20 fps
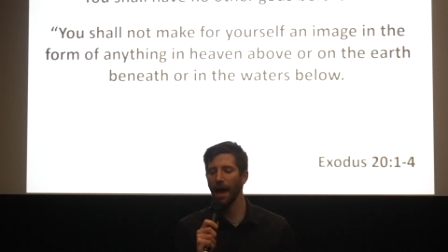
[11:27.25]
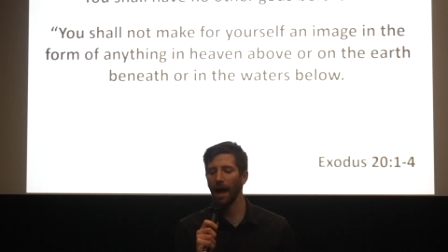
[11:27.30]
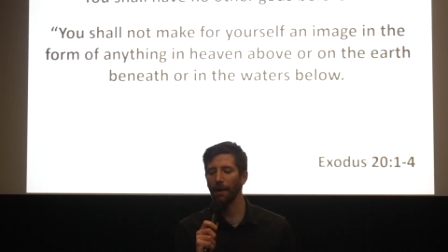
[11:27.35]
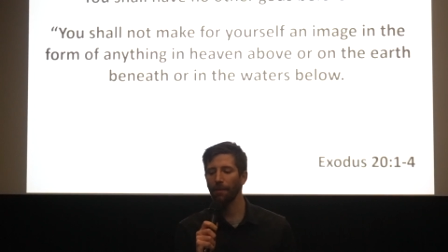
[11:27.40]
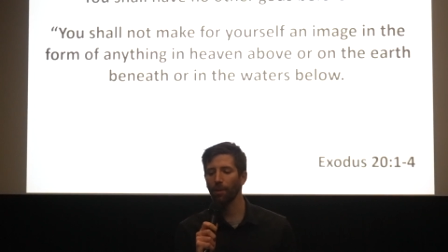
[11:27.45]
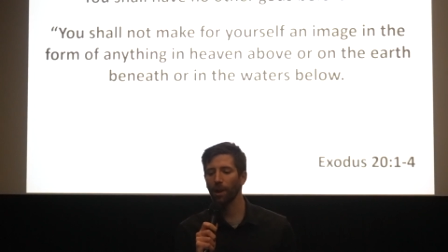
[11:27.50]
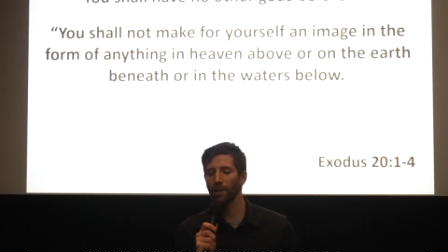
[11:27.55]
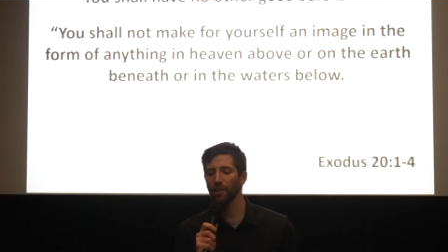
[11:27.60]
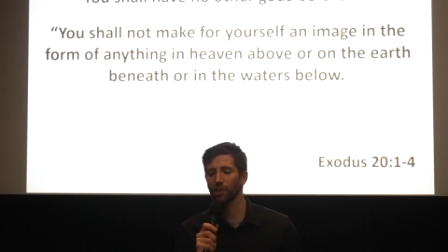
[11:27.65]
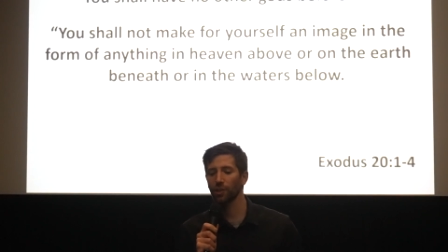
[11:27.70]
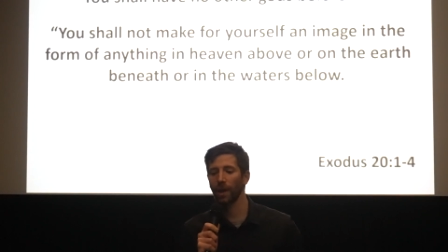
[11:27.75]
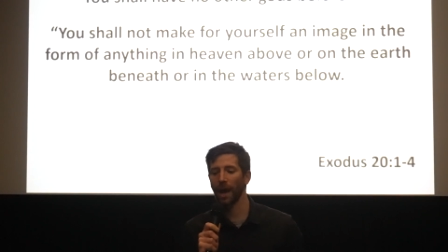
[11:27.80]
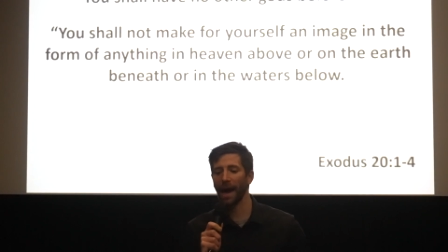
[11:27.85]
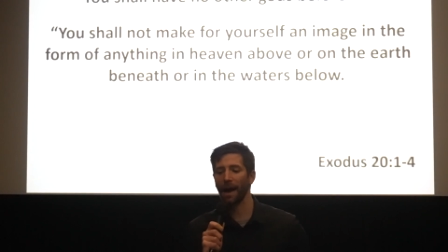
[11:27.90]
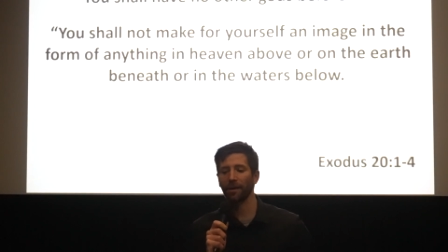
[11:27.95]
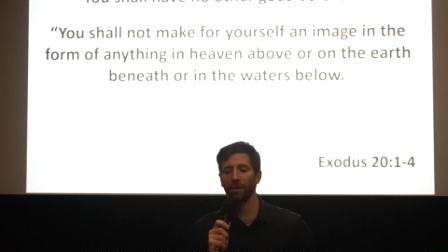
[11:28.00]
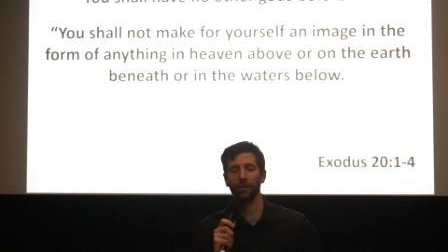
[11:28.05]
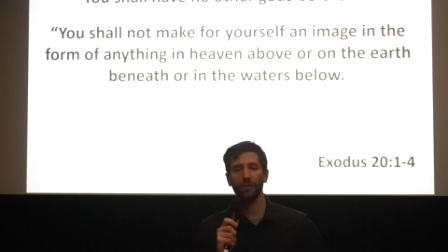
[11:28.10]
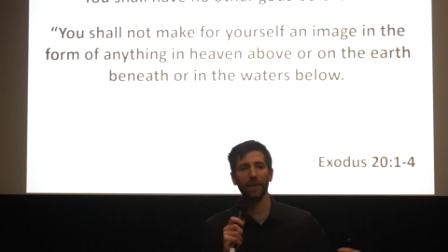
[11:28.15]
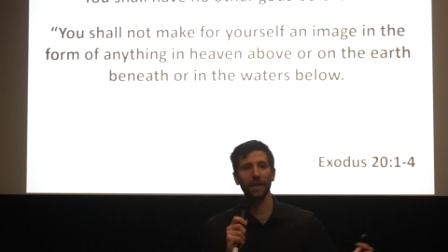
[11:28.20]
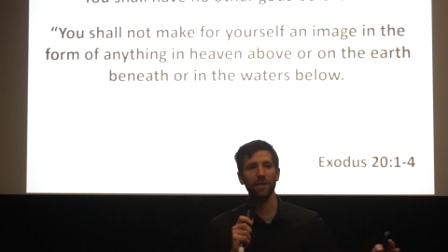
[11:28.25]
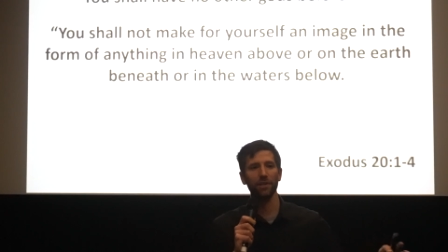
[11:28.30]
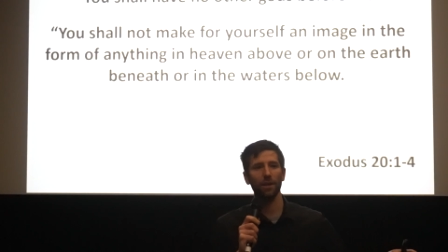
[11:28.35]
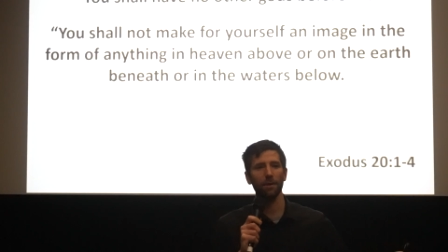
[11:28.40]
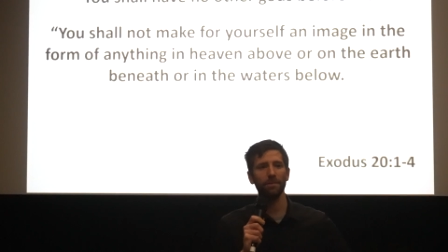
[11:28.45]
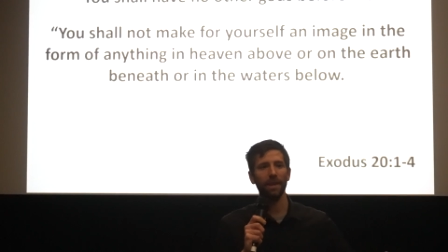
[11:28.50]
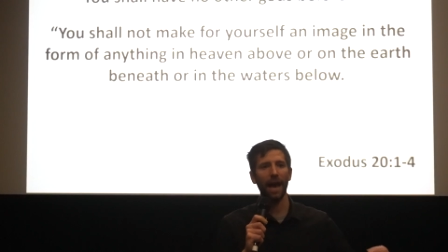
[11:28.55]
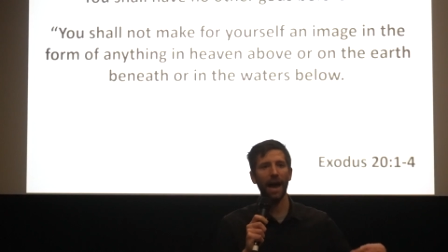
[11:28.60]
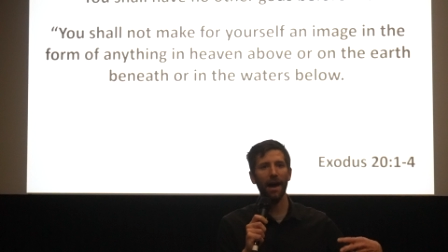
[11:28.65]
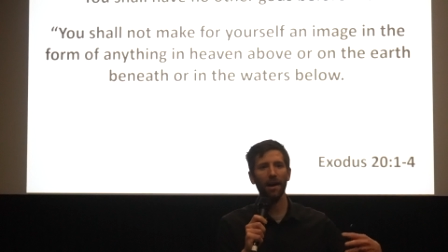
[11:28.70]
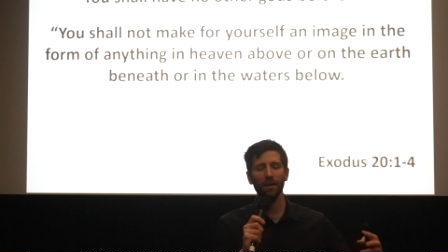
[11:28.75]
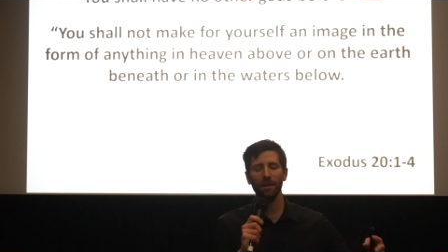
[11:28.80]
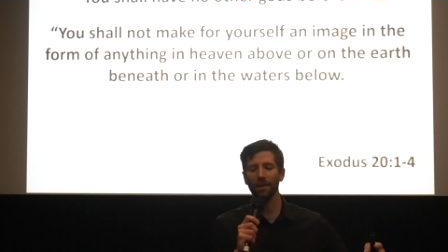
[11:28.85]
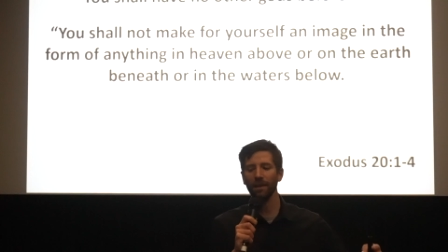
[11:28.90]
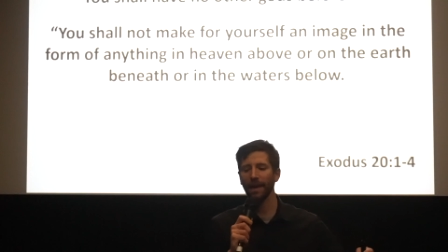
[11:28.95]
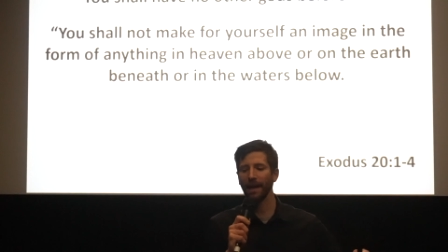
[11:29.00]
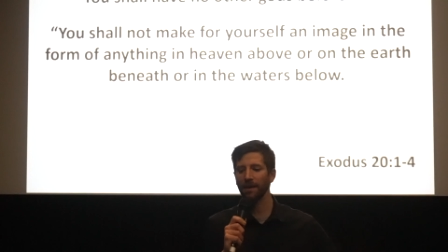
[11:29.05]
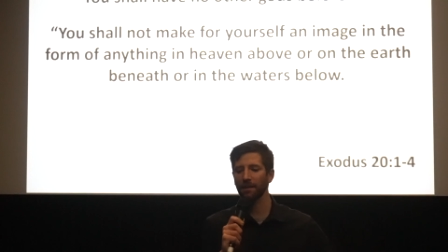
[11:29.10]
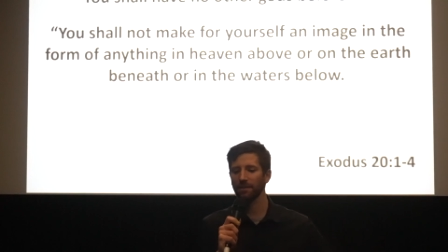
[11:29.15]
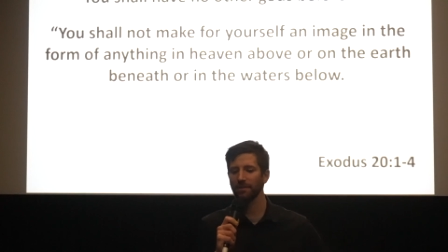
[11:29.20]
I brought you out of Egypt, out of the
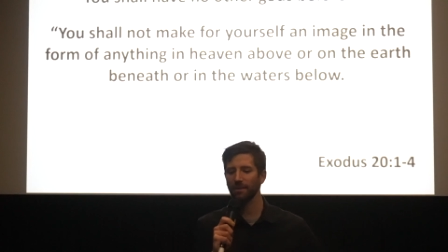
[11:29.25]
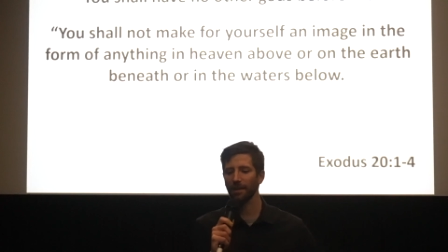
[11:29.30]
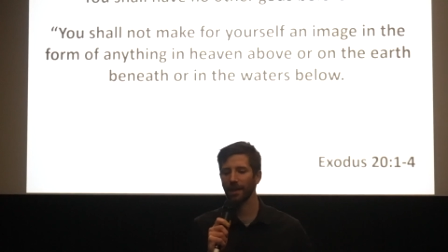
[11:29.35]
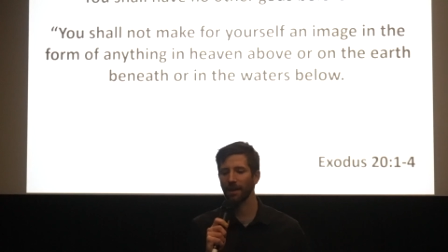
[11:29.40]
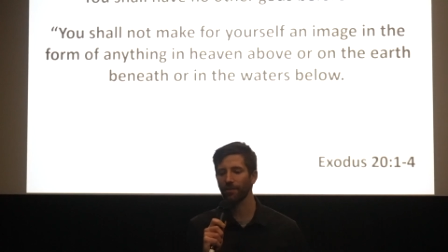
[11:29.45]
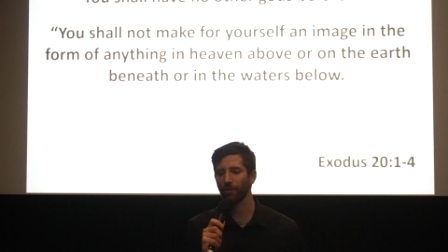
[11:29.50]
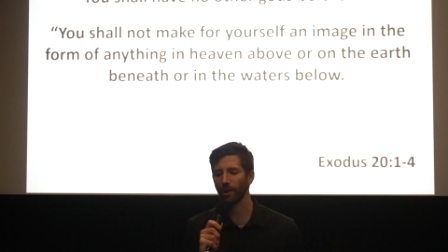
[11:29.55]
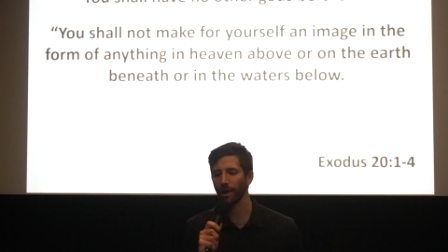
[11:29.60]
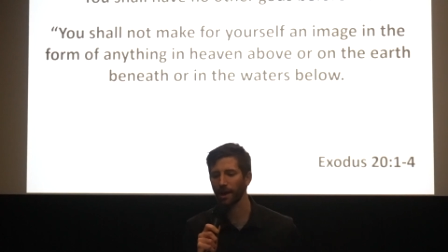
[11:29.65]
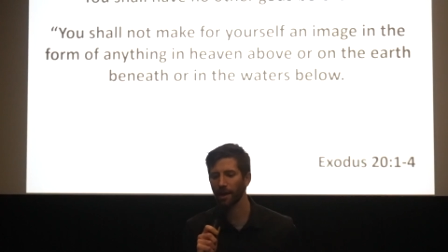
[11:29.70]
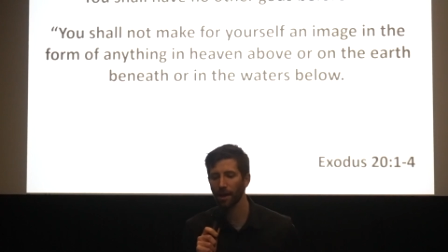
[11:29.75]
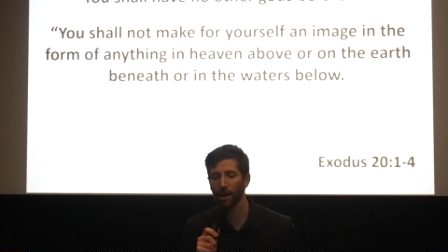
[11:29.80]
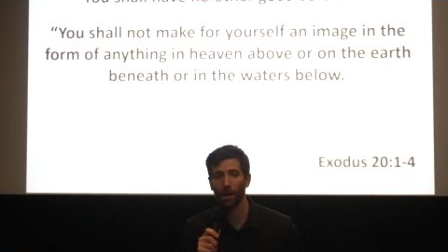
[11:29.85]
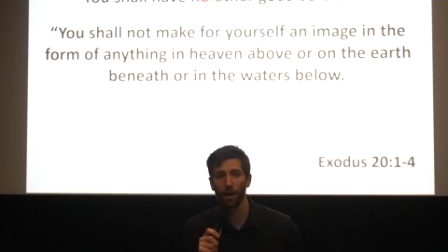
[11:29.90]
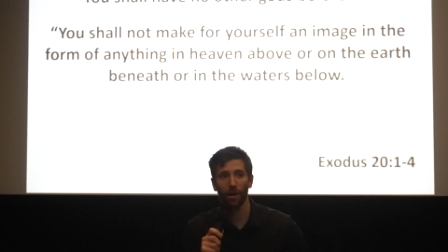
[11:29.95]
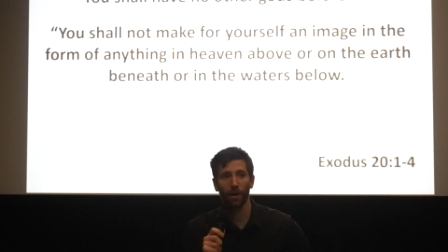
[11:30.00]
land of slavery.